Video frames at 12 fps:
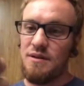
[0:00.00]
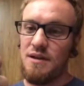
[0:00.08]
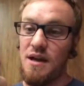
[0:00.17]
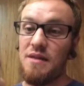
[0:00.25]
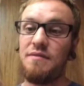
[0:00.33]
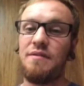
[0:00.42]

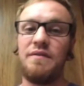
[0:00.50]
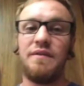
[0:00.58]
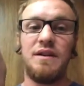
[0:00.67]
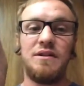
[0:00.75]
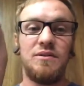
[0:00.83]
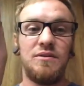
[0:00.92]
got 3
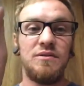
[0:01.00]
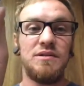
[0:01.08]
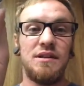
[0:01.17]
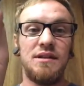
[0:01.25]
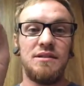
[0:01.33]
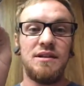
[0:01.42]
vent
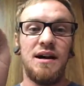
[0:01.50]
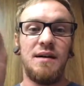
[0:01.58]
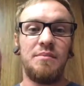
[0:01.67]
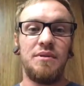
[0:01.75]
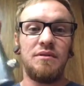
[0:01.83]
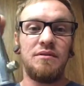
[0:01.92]
holes at the top